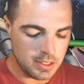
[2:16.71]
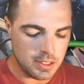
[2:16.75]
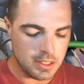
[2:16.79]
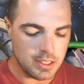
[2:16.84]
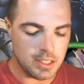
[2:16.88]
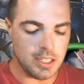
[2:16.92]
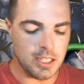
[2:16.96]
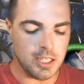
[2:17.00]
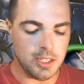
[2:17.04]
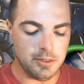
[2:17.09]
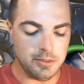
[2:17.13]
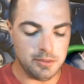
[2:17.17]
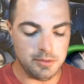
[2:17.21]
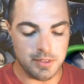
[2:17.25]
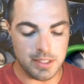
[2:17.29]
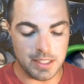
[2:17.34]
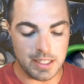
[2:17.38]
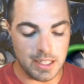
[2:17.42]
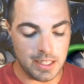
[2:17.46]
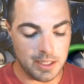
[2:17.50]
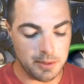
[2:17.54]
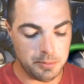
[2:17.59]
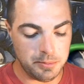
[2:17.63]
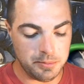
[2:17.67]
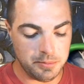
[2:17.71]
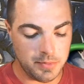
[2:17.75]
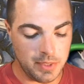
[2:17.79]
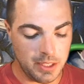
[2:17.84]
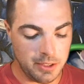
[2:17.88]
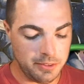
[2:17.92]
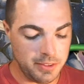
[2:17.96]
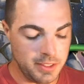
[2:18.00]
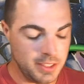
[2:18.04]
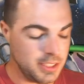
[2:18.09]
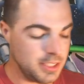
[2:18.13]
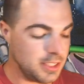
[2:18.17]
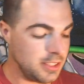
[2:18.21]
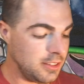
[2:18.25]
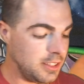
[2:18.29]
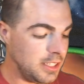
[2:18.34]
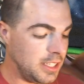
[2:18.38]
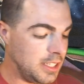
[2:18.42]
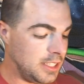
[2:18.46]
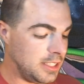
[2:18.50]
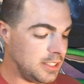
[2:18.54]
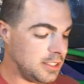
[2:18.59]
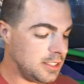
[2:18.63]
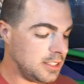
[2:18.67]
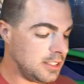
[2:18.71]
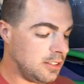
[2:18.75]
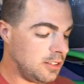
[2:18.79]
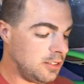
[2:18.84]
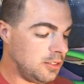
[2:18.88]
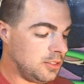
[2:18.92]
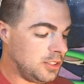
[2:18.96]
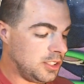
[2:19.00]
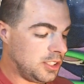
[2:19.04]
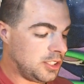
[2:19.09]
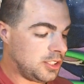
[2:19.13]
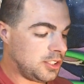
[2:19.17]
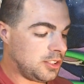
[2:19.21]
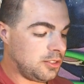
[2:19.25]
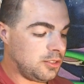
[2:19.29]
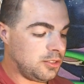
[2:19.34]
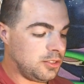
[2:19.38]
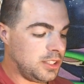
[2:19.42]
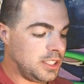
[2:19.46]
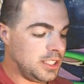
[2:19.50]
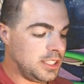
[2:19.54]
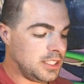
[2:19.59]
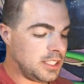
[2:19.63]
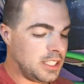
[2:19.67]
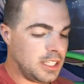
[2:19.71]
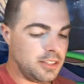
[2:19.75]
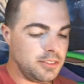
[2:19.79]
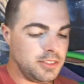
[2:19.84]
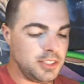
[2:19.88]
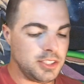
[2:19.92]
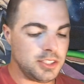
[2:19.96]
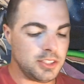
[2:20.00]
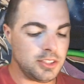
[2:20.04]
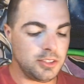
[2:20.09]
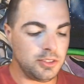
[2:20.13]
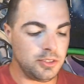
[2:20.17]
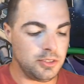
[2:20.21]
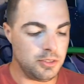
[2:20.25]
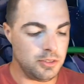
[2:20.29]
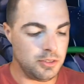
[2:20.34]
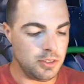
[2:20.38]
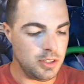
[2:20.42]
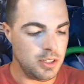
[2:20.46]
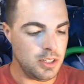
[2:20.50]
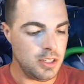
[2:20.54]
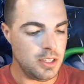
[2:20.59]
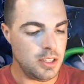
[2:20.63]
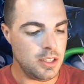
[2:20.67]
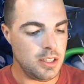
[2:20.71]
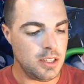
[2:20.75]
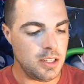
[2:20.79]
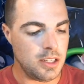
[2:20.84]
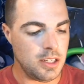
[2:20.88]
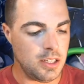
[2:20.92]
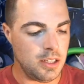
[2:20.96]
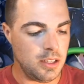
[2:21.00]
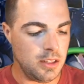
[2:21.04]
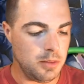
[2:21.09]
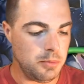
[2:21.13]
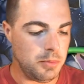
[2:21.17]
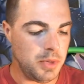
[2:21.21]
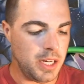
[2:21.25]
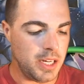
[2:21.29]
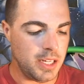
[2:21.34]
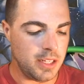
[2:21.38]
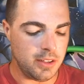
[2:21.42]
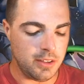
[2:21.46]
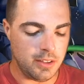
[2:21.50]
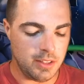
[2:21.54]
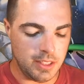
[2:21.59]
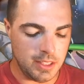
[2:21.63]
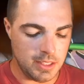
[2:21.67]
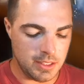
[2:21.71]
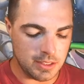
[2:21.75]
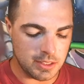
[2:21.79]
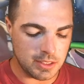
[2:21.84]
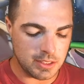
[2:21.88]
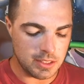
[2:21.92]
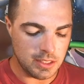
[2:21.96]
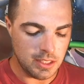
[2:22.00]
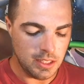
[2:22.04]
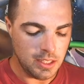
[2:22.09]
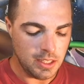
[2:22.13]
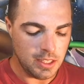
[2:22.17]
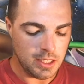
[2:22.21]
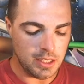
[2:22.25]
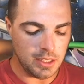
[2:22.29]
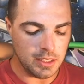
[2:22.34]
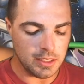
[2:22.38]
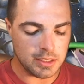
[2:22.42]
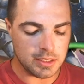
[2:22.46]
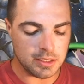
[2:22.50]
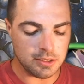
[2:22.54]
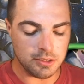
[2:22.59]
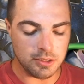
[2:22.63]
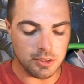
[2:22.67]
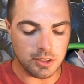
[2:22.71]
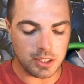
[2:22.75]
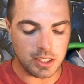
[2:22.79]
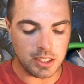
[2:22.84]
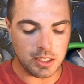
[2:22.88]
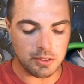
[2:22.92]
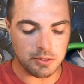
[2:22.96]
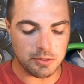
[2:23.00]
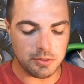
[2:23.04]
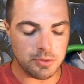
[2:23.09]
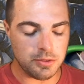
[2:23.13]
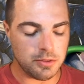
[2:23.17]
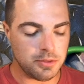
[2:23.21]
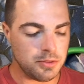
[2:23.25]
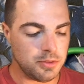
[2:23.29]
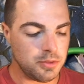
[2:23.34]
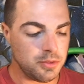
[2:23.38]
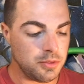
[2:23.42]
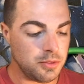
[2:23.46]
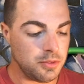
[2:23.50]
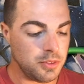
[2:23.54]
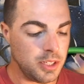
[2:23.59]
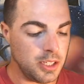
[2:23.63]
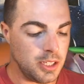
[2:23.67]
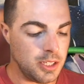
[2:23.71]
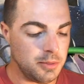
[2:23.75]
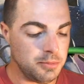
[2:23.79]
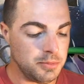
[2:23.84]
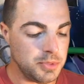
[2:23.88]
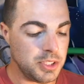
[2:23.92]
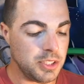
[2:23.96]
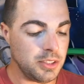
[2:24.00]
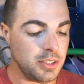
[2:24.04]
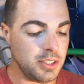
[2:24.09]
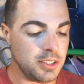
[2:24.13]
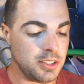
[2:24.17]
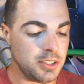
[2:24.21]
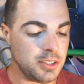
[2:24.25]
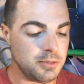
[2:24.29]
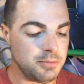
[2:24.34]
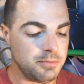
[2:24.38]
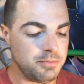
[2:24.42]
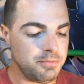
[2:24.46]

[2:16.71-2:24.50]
the guy, if he still has only sold these heavies to the buyer of these, he's looking, still has